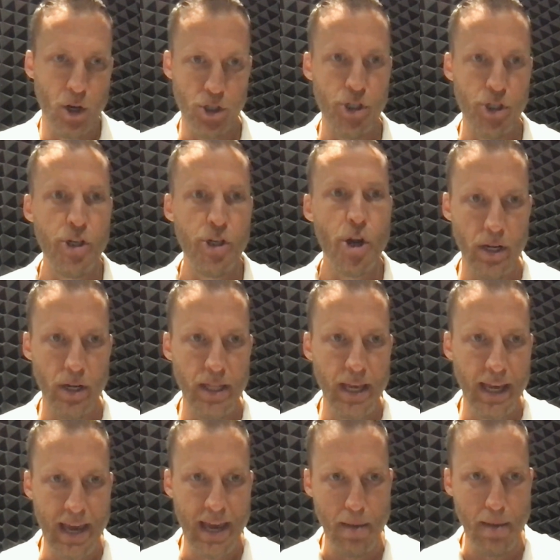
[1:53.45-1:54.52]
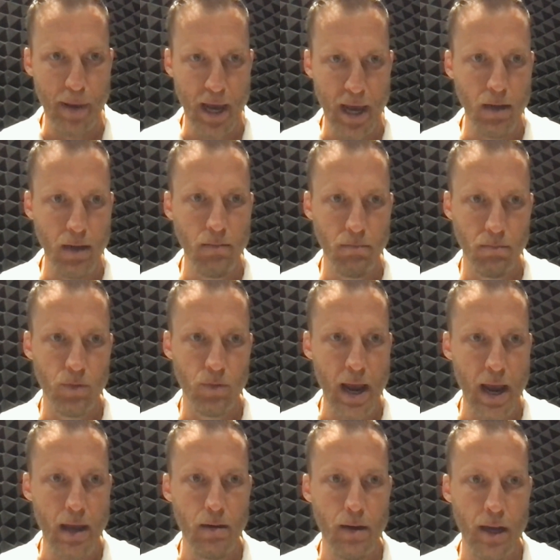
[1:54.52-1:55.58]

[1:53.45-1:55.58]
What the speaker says: There's during the campaign, right?